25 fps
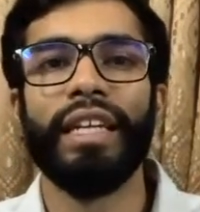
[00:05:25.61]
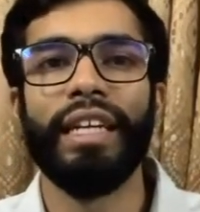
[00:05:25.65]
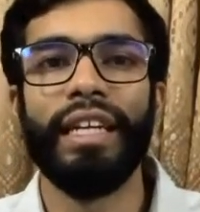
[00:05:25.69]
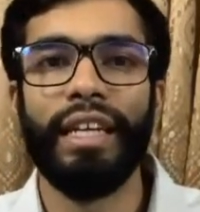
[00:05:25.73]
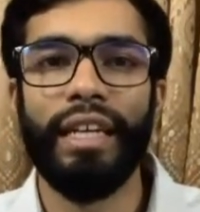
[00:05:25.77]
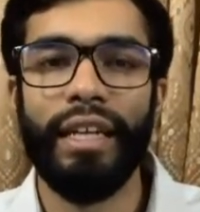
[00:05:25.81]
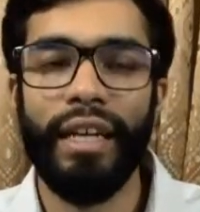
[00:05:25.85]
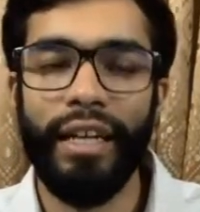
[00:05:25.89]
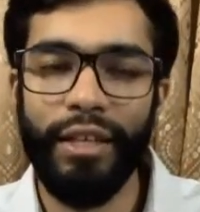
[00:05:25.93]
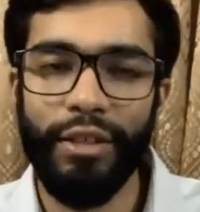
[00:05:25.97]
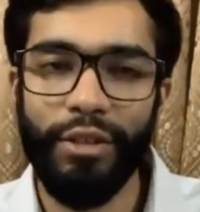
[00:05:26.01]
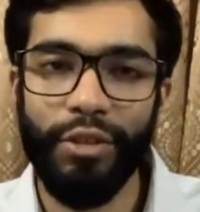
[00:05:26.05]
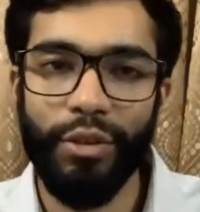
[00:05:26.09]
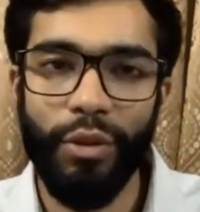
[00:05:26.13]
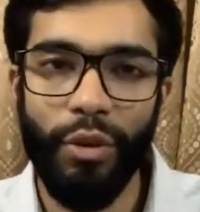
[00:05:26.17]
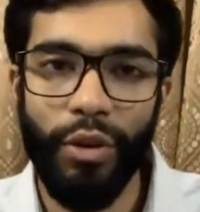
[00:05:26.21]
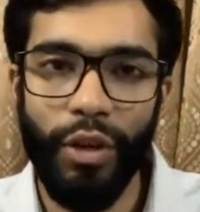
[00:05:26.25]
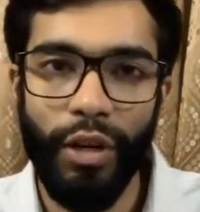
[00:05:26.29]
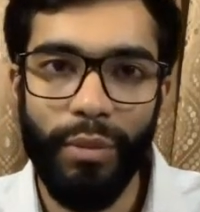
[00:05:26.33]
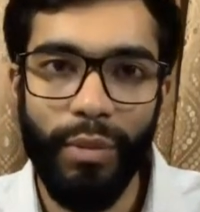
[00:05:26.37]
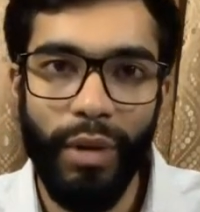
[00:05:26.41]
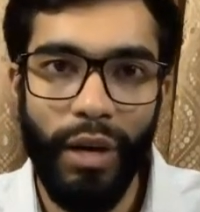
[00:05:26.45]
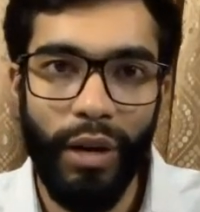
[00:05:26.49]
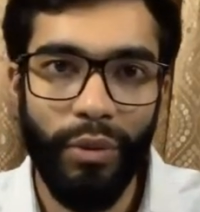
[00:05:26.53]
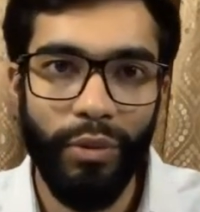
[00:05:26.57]
He did
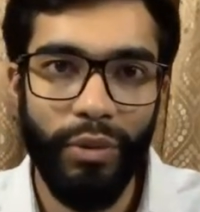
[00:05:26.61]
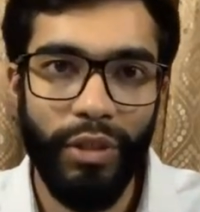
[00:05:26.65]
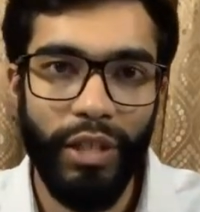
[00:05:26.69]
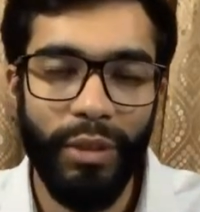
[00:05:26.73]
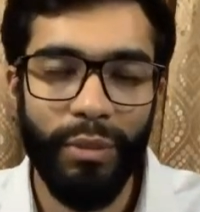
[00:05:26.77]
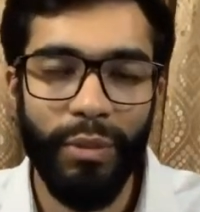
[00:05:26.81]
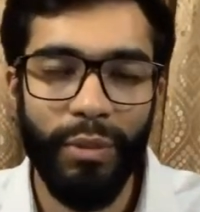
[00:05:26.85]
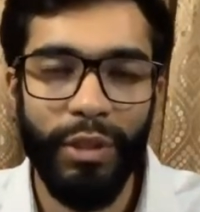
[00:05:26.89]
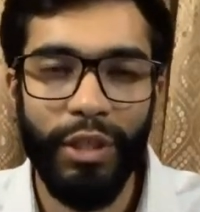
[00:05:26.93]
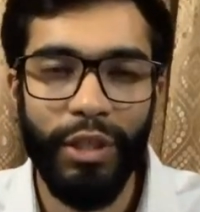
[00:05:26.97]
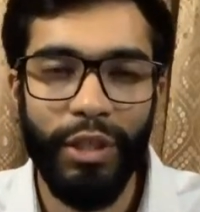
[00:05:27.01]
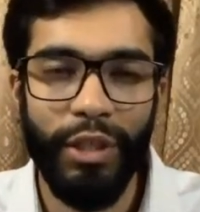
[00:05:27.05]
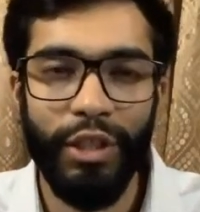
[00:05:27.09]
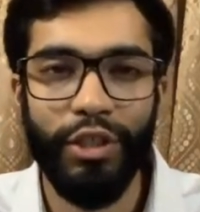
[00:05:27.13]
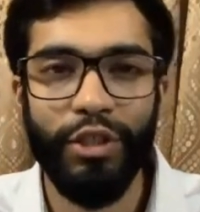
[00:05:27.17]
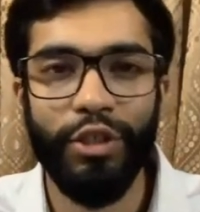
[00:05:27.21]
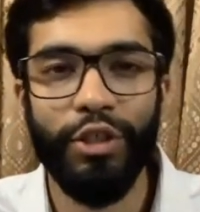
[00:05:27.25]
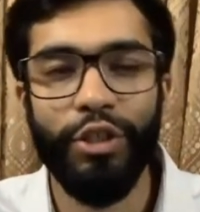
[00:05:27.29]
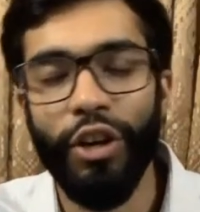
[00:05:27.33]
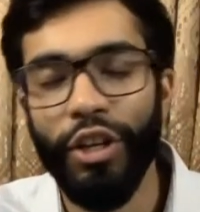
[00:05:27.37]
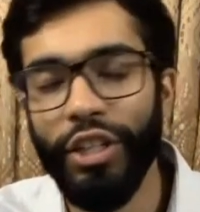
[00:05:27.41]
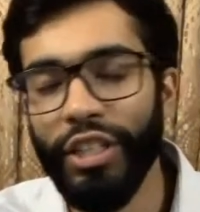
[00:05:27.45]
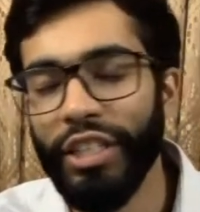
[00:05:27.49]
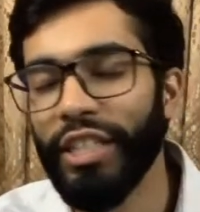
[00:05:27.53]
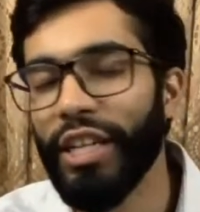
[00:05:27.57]
score a boundary, but
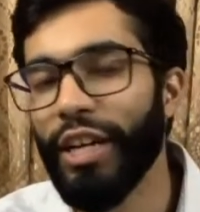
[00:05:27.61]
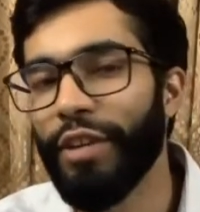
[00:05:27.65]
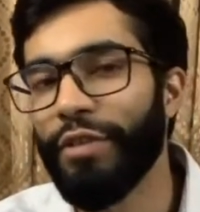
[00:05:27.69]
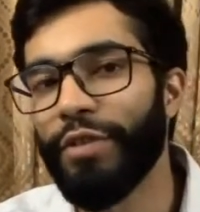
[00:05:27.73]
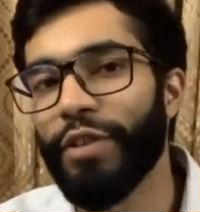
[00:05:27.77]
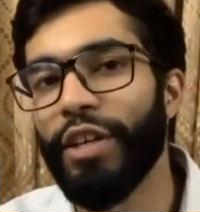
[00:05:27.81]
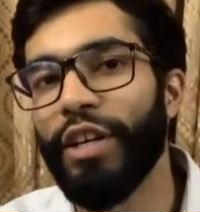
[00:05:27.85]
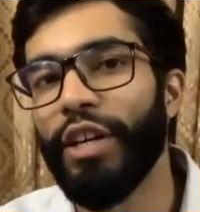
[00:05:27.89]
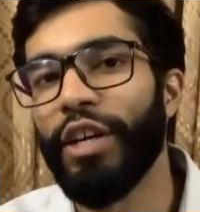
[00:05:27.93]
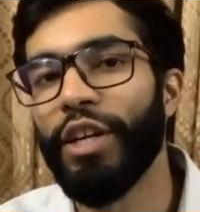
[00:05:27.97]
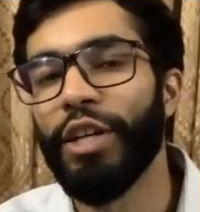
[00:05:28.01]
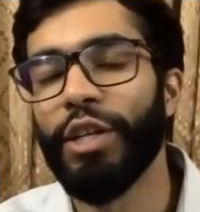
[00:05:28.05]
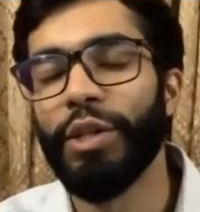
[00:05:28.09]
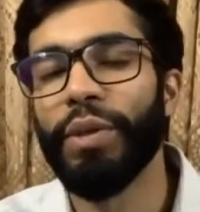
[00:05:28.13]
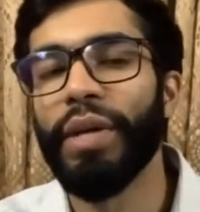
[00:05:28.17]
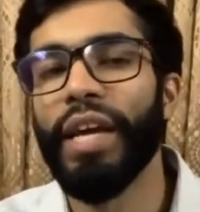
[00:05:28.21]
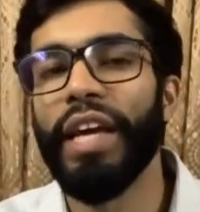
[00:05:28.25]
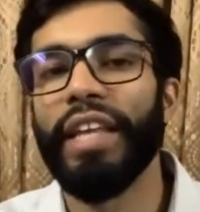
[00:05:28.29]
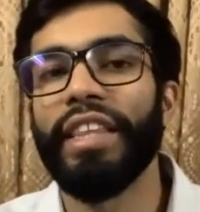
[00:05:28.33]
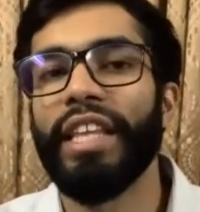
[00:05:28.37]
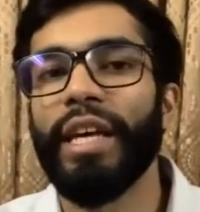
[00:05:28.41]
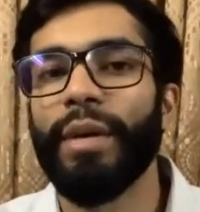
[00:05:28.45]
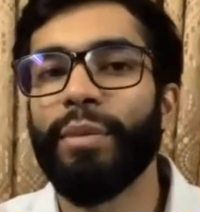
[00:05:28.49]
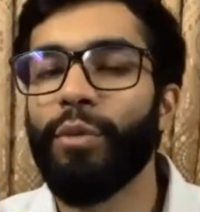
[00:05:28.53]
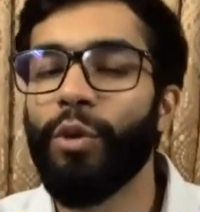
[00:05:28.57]
not enough to get
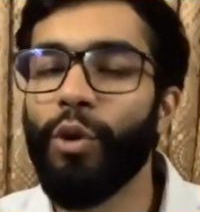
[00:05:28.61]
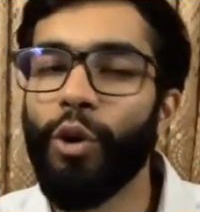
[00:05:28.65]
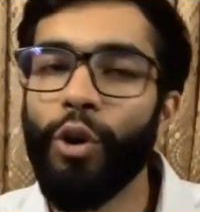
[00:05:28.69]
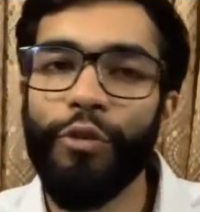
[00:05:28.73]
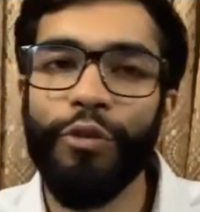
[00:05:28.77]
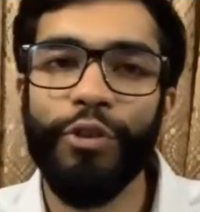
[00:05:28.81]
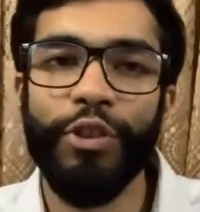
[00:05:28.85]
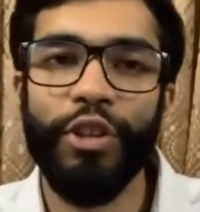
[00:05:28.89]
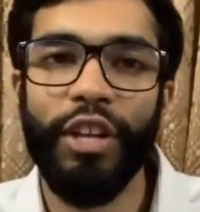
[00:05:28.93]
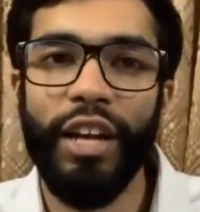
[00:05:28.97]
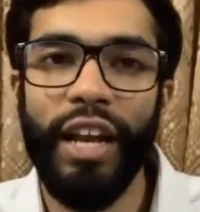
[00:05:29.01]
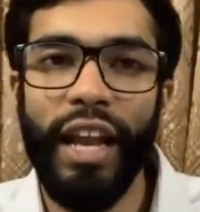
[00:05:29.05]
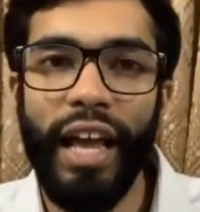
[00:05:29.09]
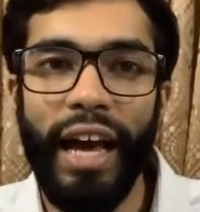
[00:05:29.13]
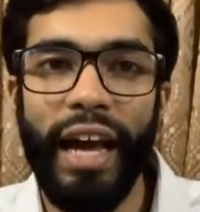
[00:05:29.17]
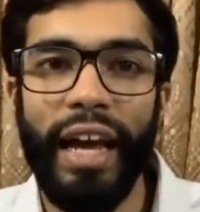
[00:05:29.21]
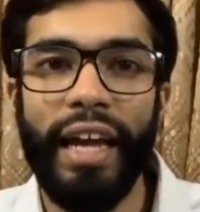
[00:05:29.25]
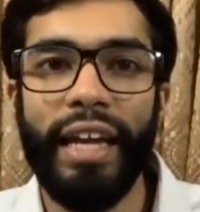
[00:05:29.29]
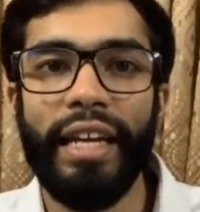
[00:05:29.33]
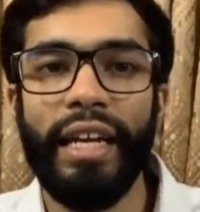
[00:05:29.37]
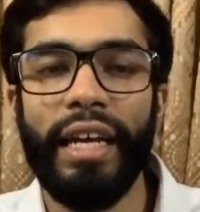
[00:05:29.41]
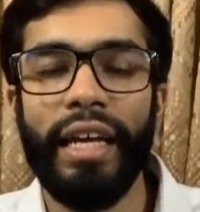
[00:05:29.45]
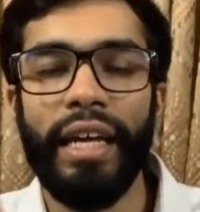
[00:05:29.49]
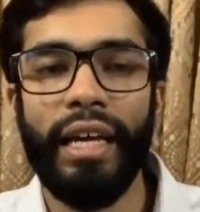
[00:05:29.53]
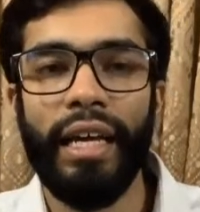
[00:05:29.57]
them over the
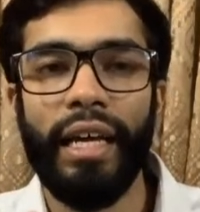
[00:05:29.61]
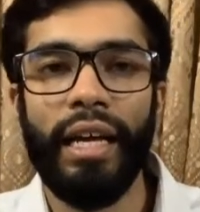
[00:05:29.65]
line.